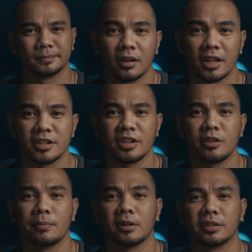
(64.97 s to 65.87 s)
Let's say
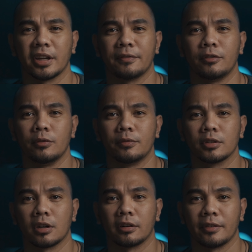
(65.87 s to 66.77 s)
you're building a food
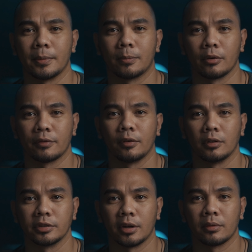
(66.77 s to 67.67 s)
photography
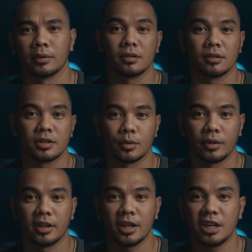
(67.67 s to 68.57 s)
portfolio. So
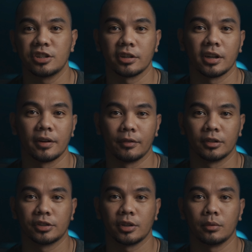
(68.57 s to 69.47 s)
with each and every
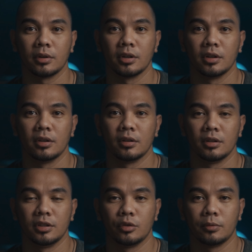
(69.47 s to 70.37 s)
shoot,
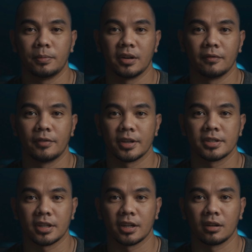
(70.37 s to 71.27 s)
you'd be
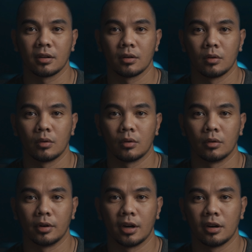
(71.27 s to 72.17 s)
investing
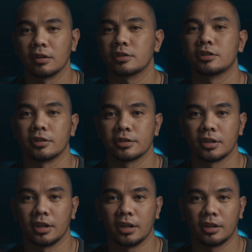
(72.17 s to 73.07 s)
on not just
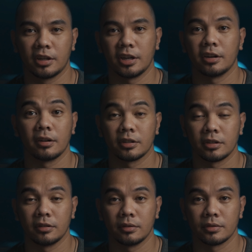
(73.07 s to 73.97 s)
the gear that
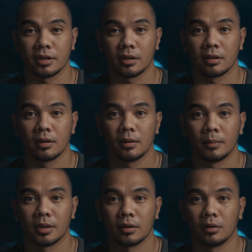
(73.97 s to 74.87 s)
you're using,
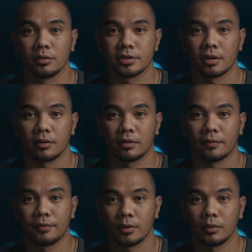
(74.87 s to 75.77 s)
but also the
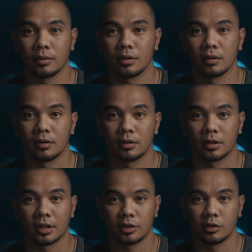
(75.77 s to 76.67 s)
food
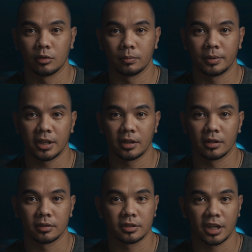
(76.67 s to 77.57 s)
that you'll be
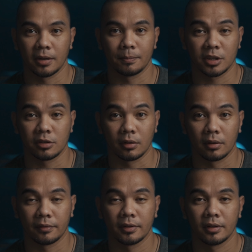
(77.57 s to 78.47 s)
taking a picture of.